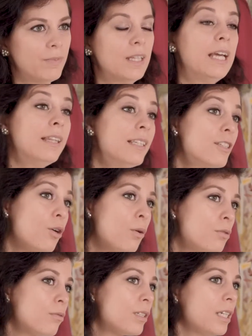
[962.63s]
And this
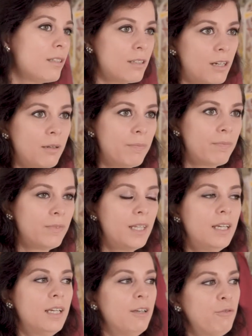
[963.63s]
also takes time.
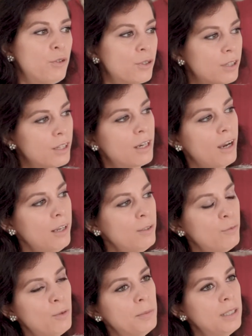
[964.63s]
If you're the
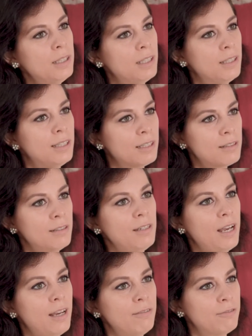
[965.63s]
kind of woman that doesn't
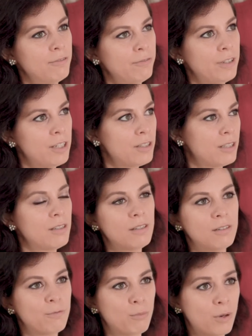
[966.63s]
have very
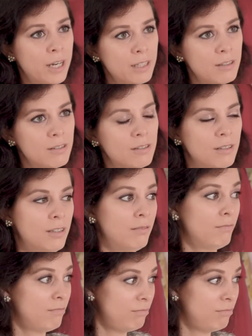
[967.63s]
sensitive breasts, and